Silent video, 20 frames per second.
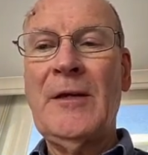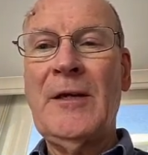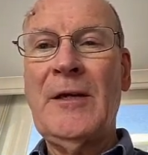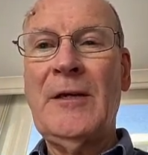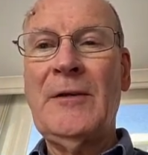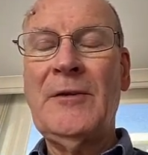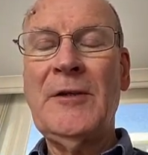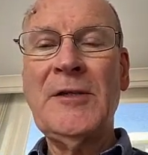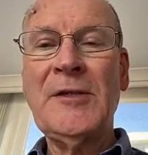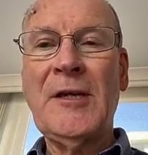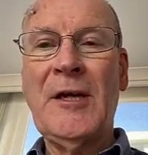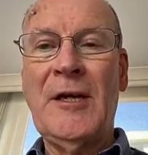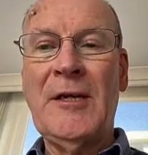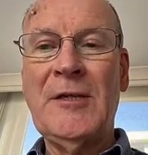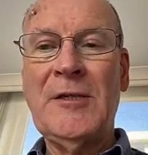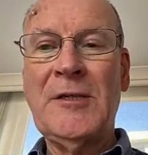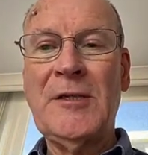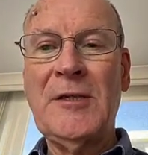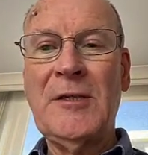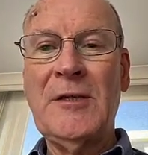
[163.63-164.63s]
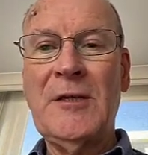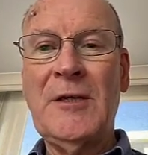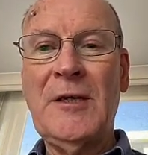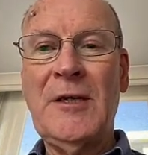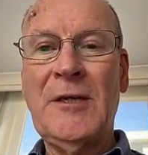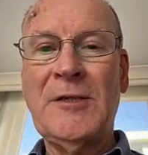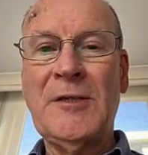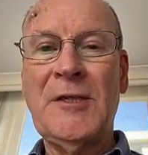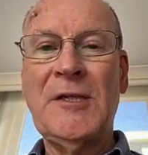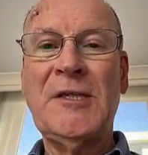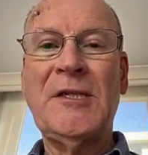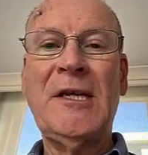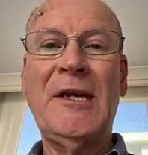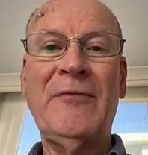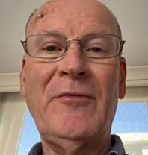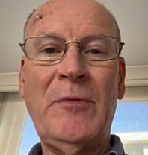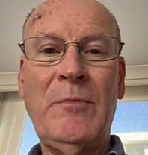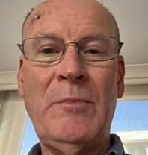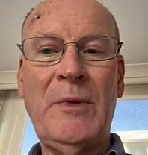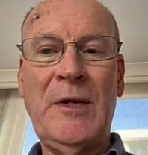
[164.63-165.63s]
in this case, it's a
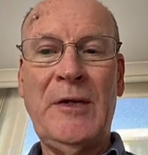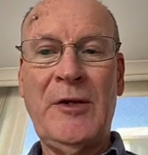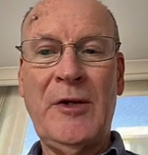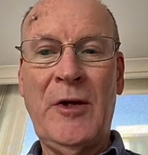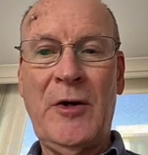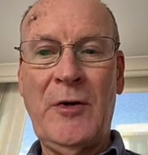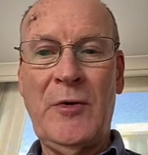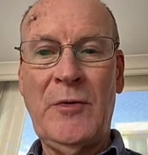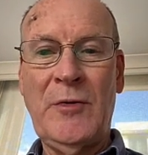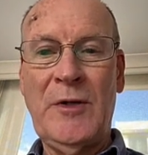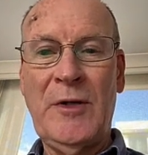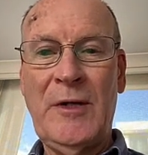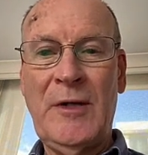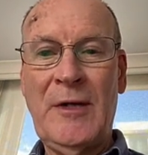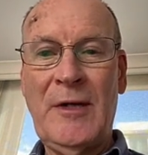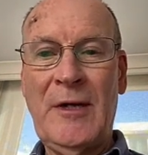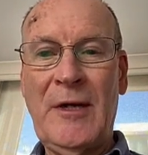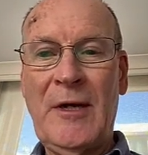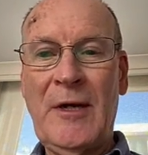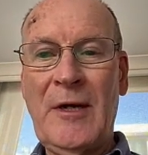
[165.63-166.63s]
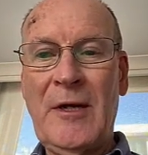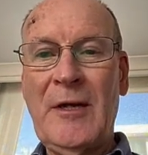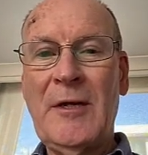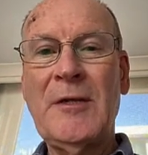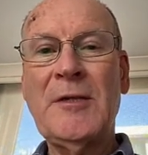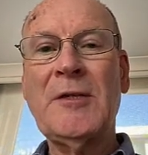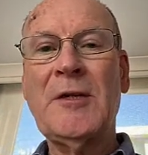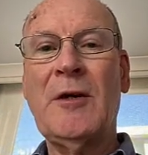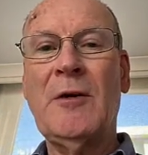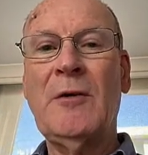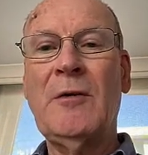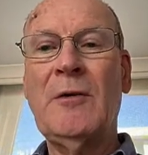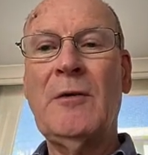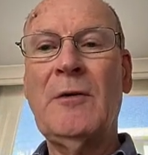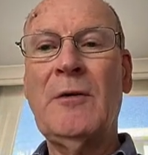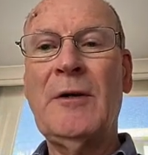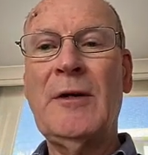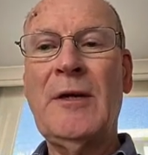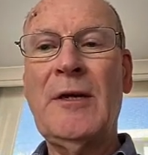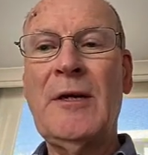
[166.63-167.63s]
7-bit code.
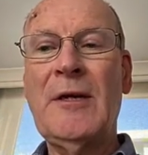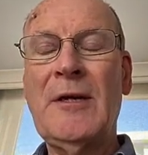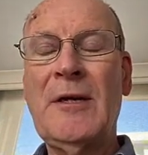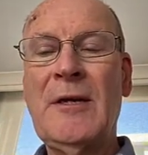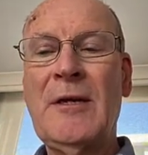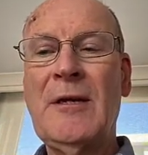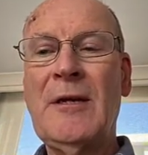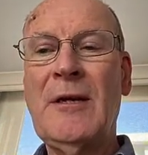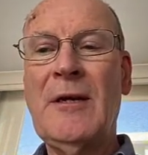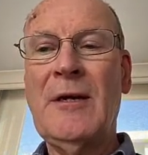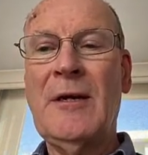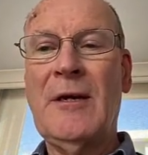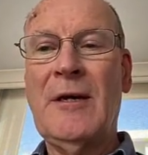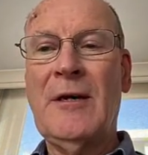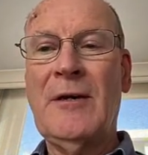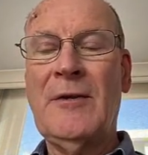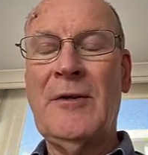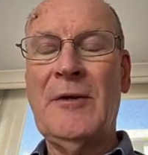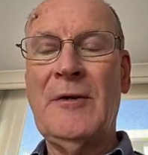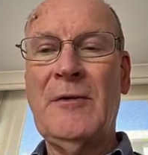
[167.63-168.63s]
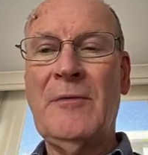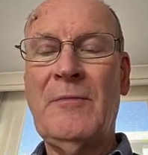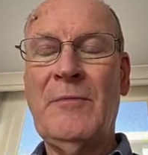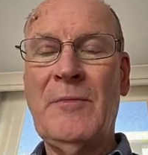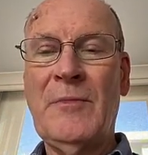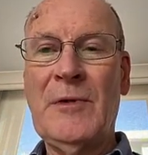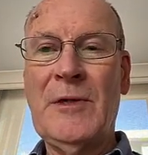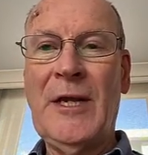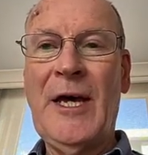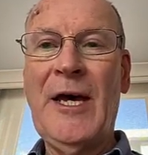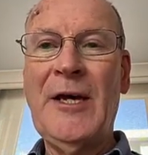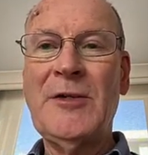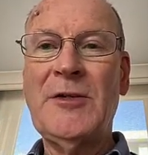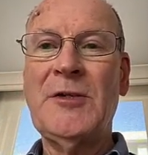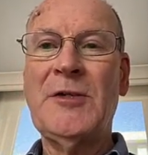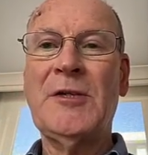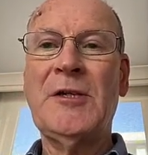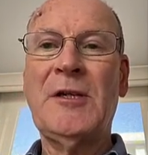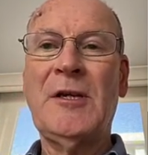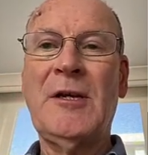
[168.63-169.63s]
So the
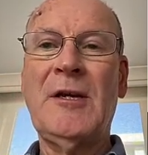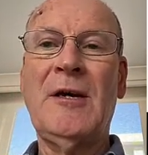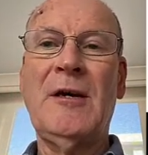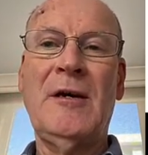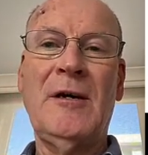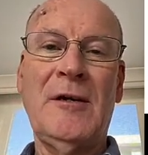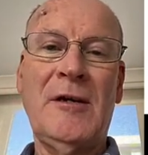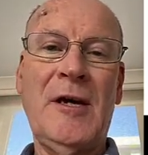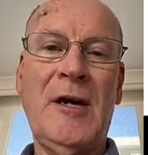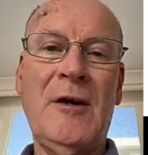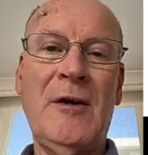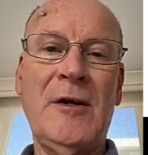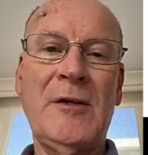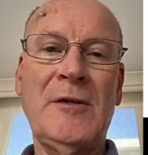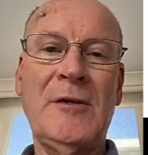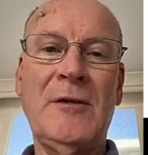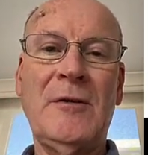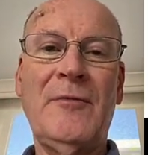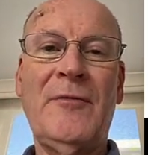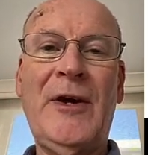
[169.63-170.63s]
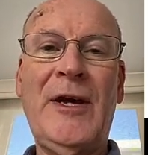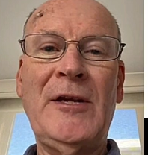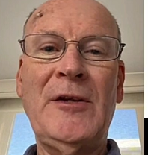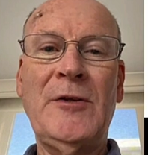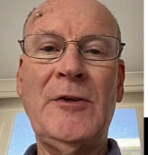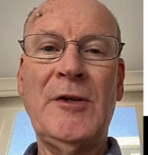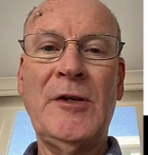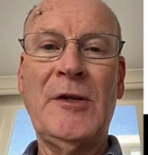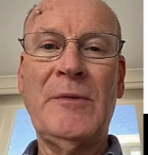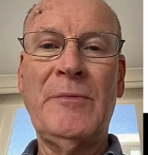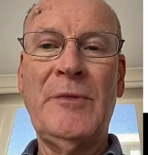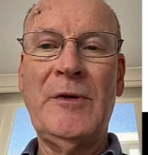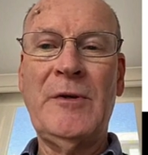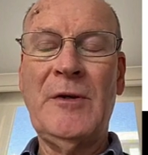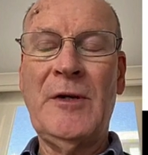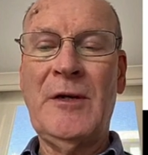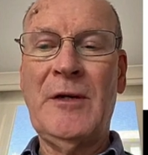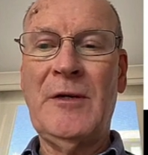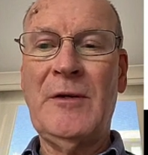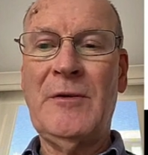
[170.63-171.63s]
largest character value that can be
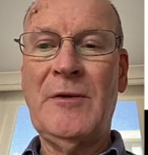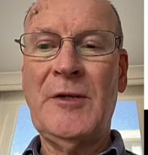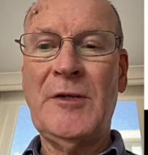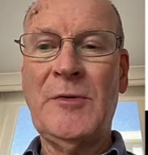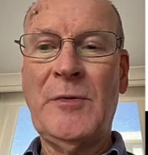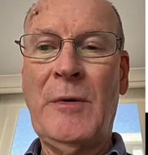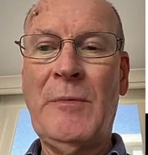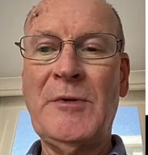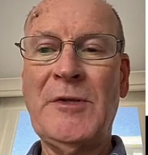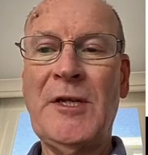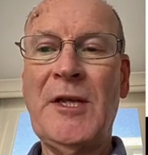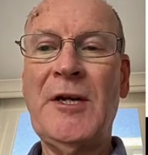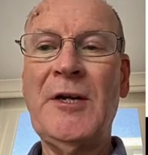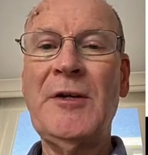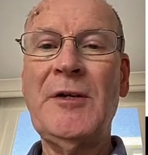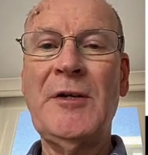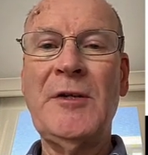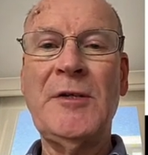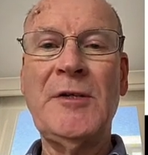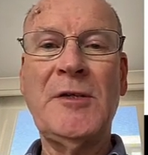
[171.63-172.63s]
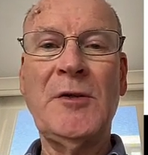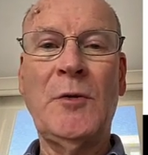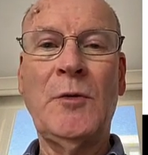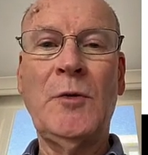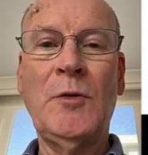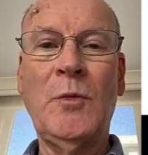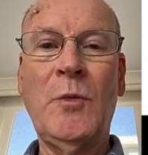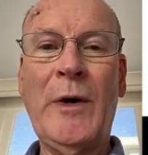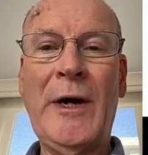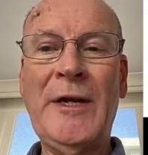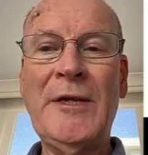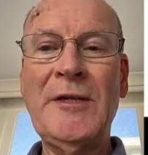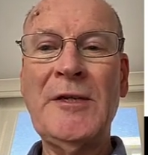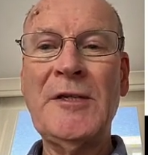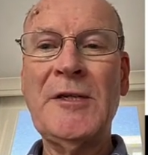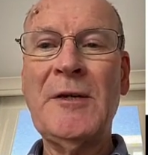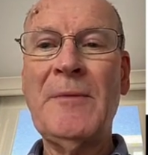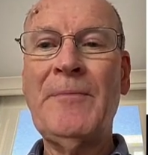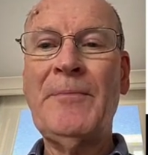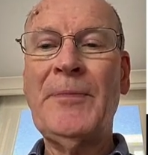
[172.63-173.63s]
that's represented is all
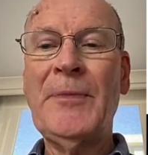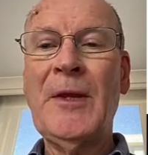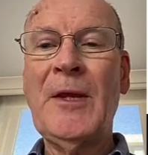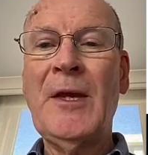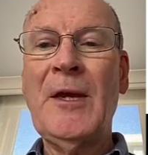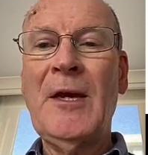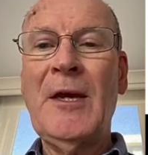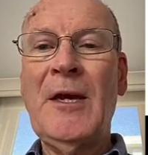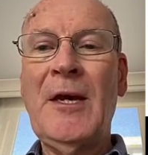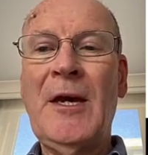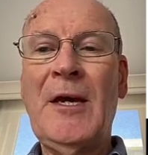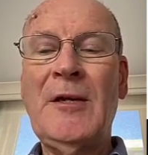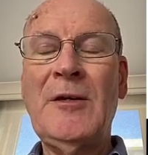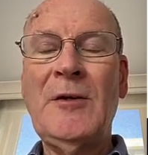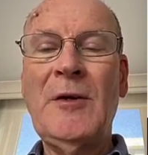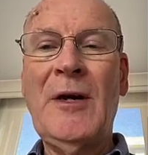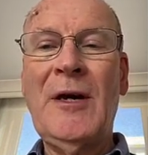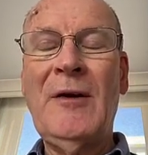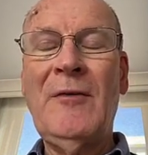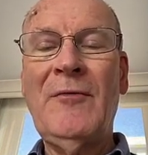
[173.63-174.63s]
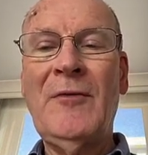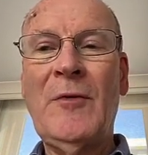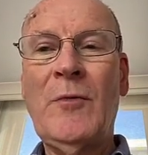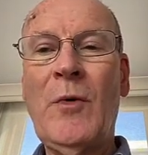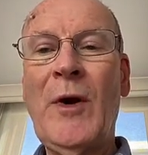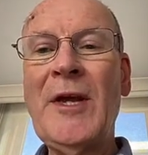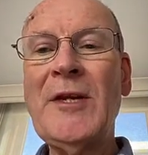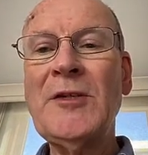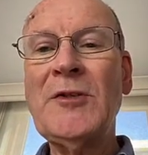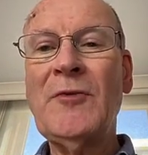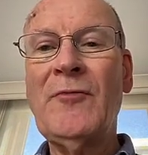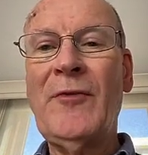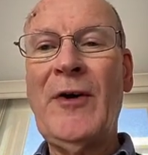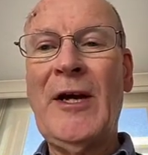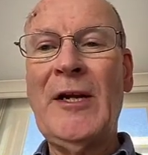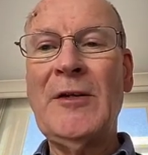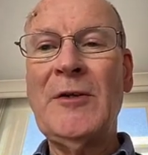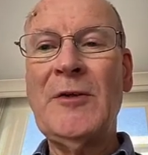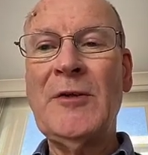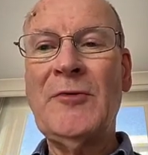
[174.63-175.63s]
ones, and you have a range of
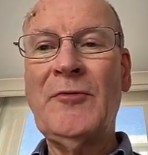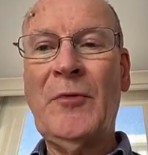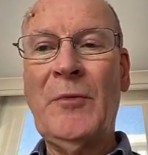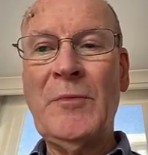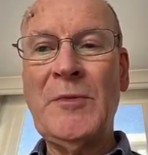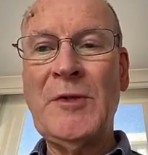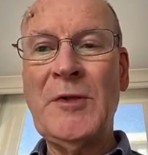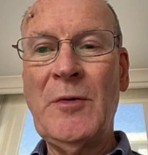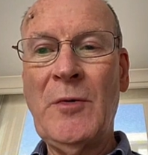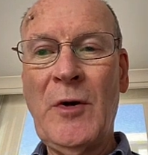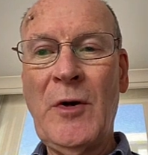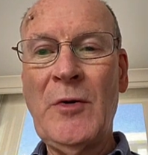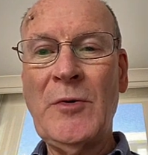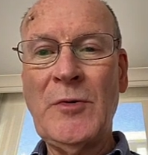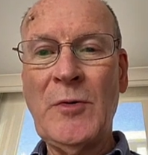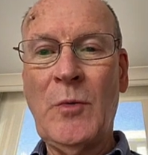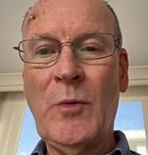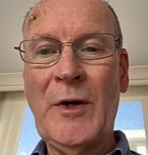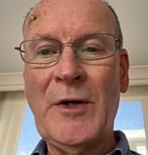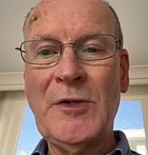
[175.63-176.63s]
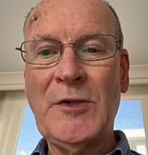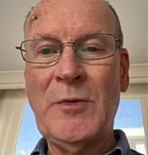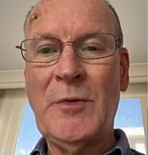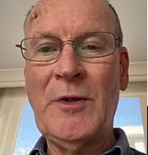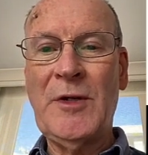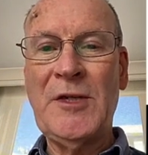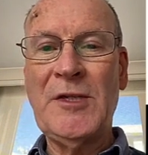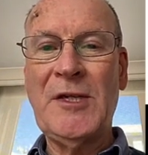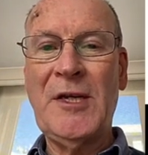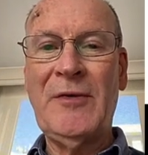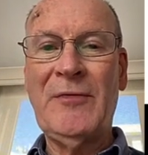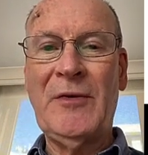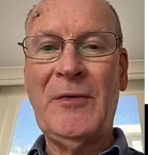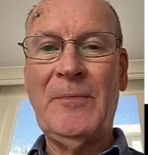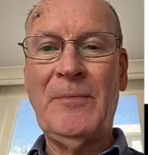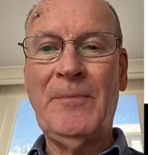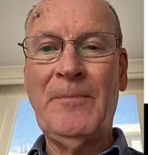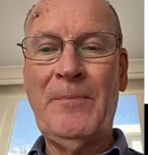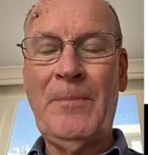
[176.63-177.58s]
values from 0 to 127.